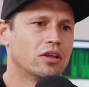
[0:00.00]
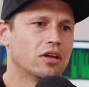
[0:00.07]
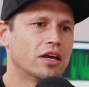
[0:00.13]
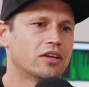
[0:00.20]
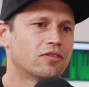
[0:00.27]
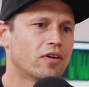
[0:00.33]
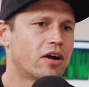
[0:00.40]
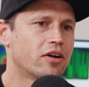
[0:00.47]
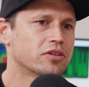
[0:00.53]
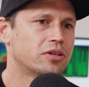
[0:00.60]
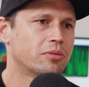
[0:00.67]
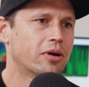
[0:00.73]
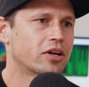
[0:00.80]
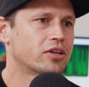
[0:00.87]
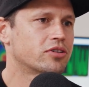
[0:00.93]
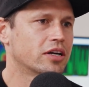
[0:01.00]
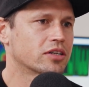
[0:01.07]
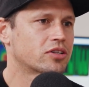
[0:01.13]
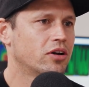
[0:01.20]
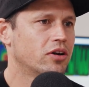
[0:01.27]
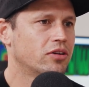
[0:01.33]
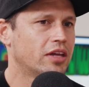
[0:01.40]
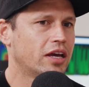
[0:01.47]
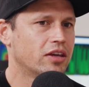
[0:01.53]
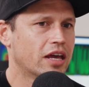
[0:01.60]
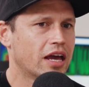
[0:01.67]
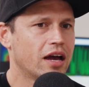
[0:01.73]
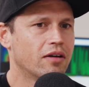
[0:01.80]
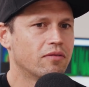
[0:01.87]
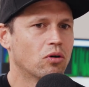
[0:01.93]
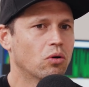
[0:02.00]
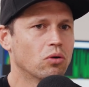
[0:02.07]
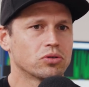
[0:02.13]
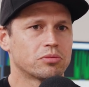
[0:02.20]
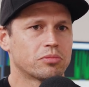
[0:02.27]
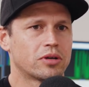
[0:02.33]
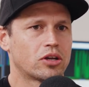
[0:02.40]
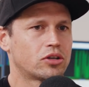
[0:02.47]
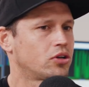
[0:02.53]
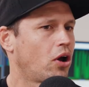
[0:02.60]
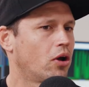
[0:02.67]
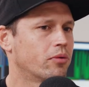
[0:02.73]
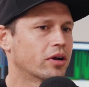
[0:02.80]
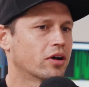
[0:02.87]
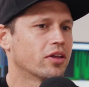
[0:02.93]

as far as the American trucks go, that you have awesome tow rig.